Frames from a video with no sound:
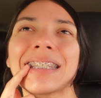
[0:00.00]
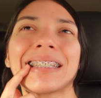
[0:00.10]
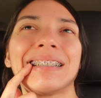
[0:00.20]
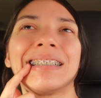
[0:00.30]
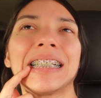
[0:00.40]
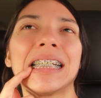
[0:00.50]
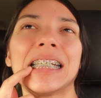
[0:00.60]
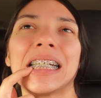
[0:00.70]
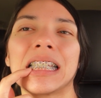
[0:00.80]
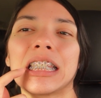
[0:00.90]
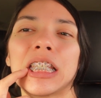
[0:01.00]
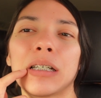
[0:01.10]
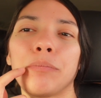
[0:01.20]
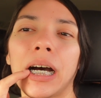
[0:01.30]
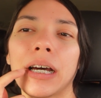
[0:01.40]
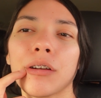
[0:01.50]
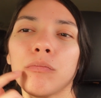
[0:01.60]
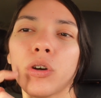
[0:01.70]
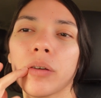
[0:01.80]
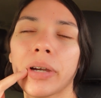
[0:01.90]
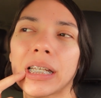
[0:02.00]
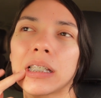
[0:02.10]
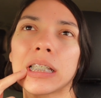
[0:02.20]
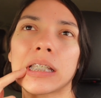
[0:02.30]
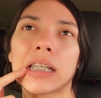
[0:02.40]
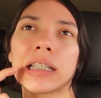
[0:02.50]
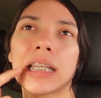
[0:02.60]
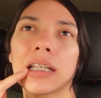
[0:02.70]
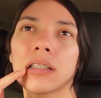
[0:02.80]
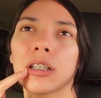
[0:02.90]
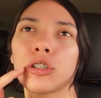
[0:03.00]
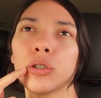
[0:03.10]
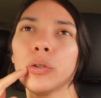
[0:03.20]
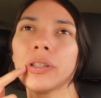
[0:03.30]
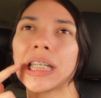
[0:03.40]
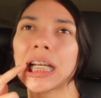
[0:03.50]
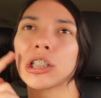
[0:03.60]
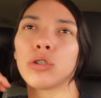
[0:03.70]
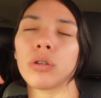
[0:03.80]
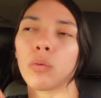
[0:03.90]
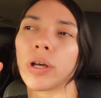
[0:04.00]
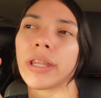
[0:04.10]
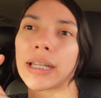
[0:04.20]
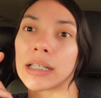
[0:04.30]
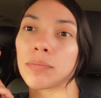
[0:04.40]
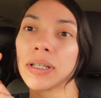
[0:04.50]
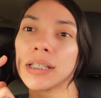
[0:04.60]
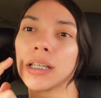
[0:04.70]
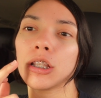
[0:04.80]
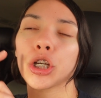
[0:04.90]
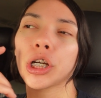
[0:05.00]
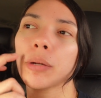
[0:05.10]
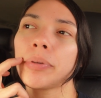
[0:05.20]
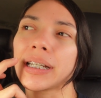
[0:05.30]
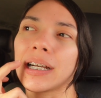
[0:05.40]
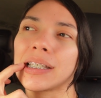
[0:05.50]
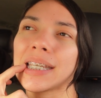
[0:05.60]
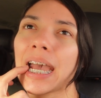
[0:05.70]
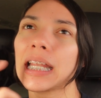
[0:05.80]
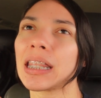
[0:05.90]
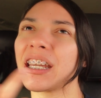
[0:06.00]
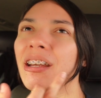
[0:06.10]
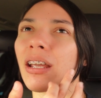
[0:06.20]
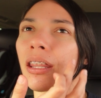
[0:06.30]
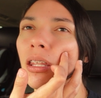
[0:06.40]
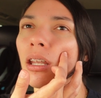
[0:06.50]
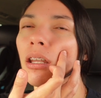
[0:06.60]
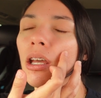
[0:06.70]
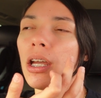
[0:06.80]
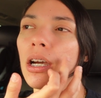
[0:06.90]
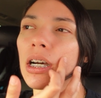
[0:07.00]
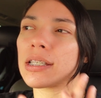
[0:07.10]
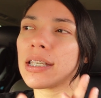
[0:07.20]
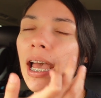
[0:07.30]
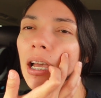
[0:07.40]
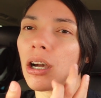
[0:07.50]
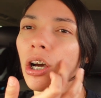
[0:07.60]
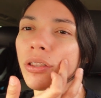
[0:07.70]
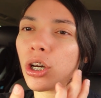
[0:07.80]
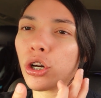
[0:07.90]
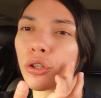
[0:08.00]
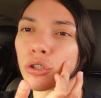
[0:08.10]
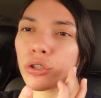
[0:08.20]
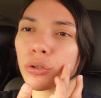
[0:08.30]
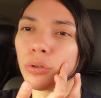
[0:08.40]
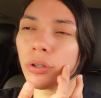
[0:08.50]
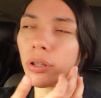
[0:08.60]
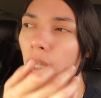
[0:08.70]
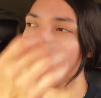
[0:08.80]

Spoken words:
So the bottom where my the tooth next to the one that is missing, they're gonna put a tat there, and then a tat on the other tooth.